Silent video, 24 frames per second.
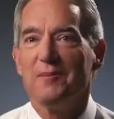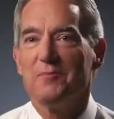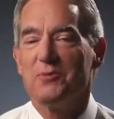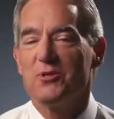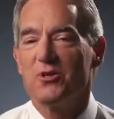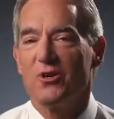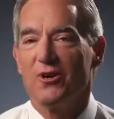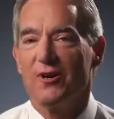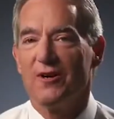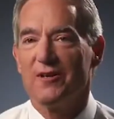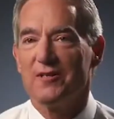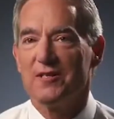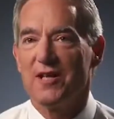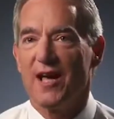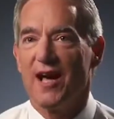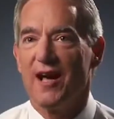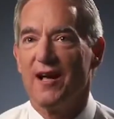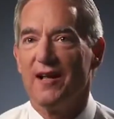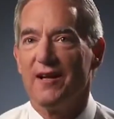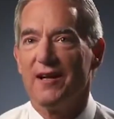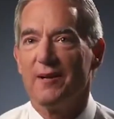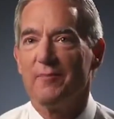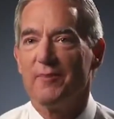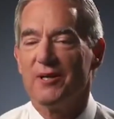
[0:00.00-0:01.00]
I'm
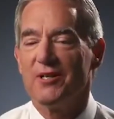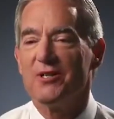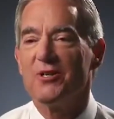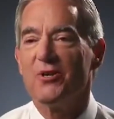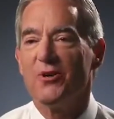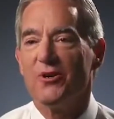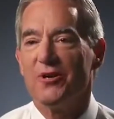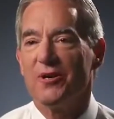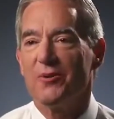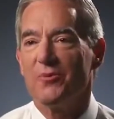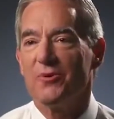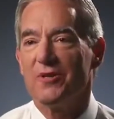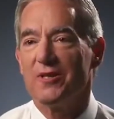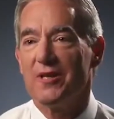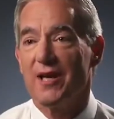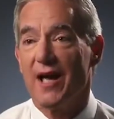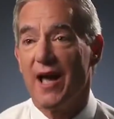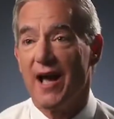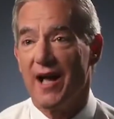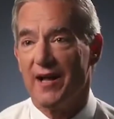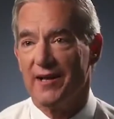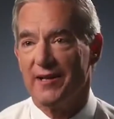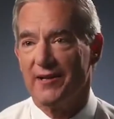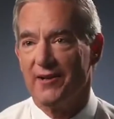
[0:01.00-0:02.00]
Charles Allen. I'm an attorney
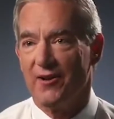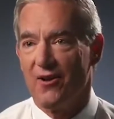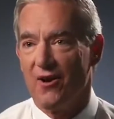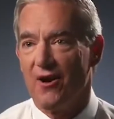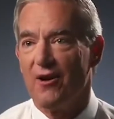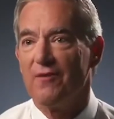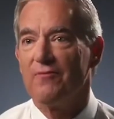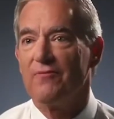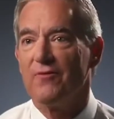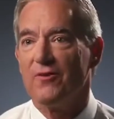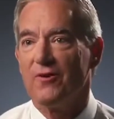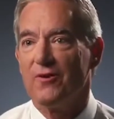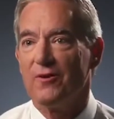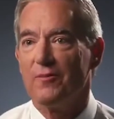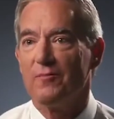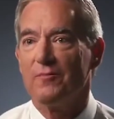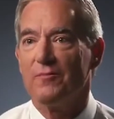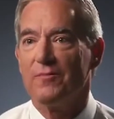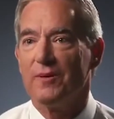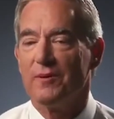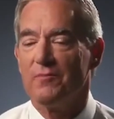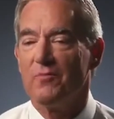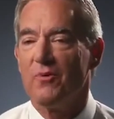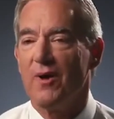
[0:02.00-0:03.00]
with the Allen Law
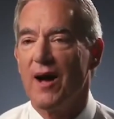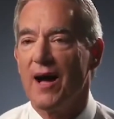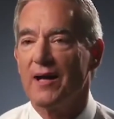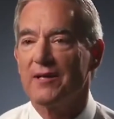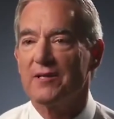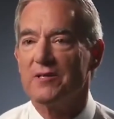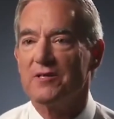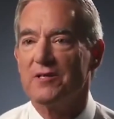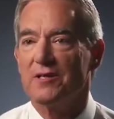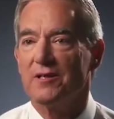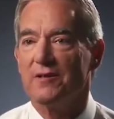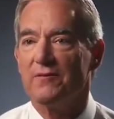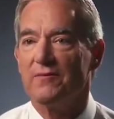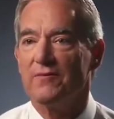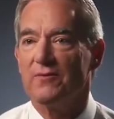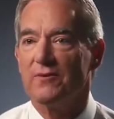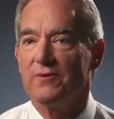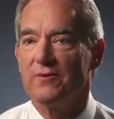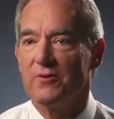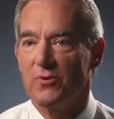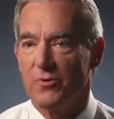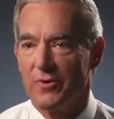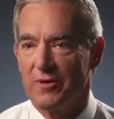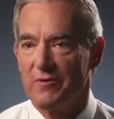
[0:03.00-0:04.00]
Firm, been
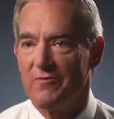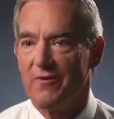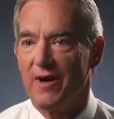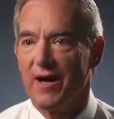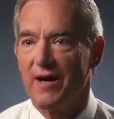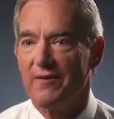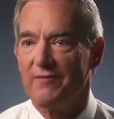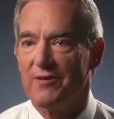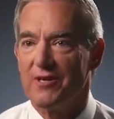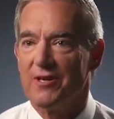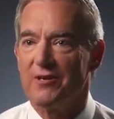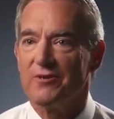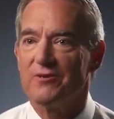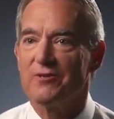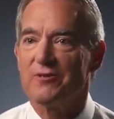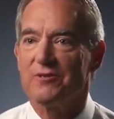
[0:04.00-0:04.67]
practicing for 25